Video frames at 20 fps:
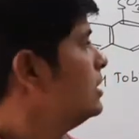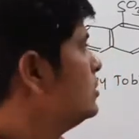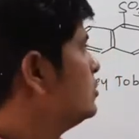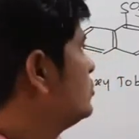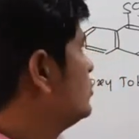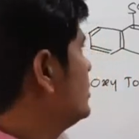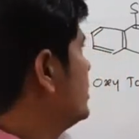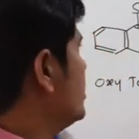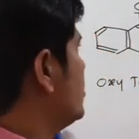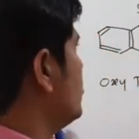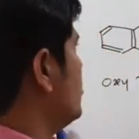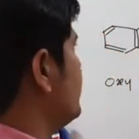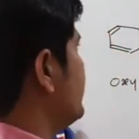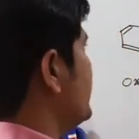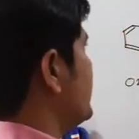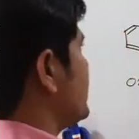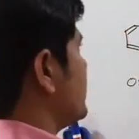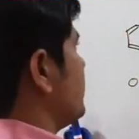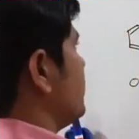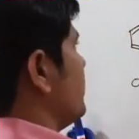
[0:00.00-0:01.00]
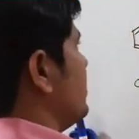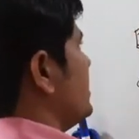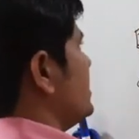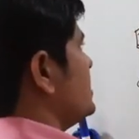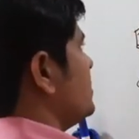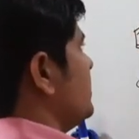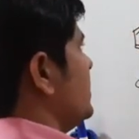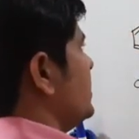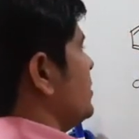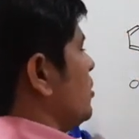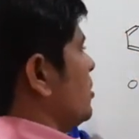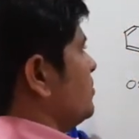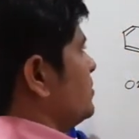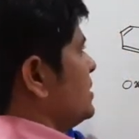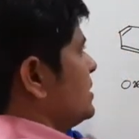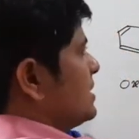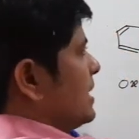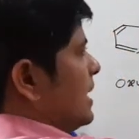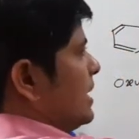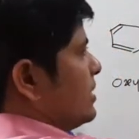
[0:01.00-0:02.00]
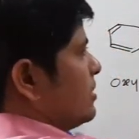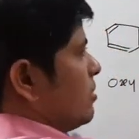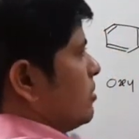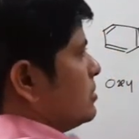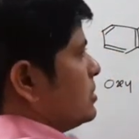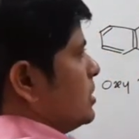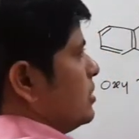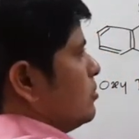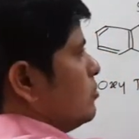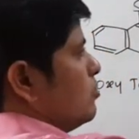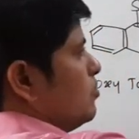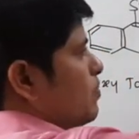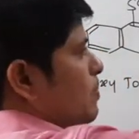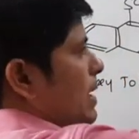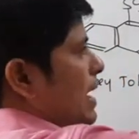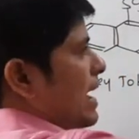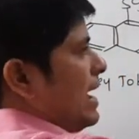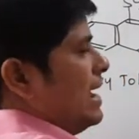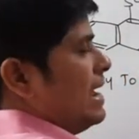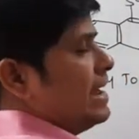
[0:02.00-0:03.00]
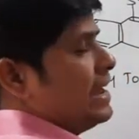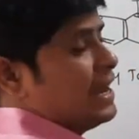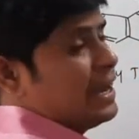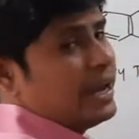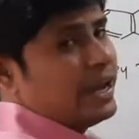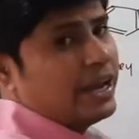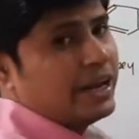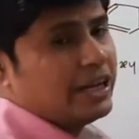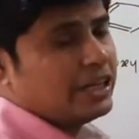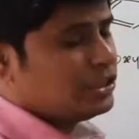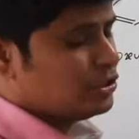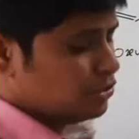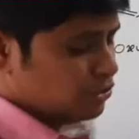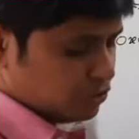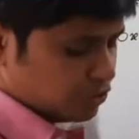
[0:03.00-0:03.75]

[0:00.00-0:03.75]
So there will be a replacement of this hydroxyl group by NH2